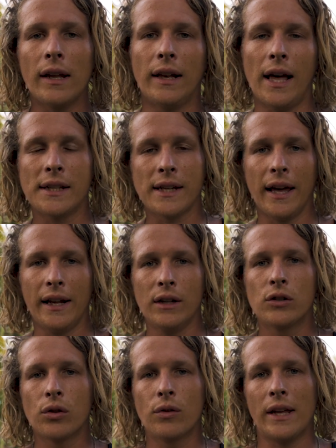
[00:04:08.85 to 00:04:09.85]
let's get
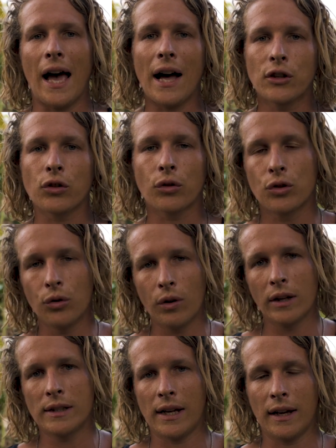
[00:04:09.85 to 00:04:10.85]
into the actual
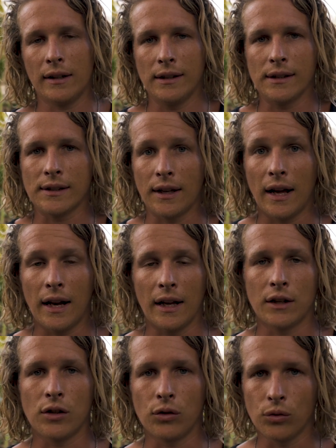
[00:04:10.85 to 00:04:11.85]
shooting techniques that I
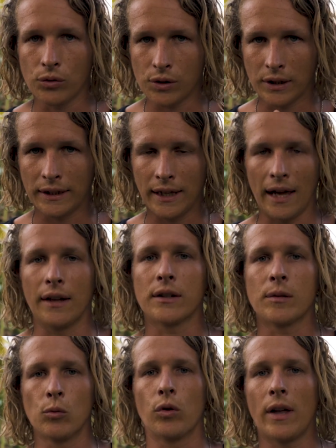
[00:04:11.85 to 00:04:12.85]
like to use to get
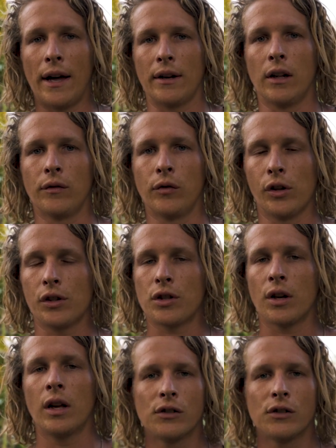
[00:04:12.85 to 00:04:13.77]
smooth handheld footage.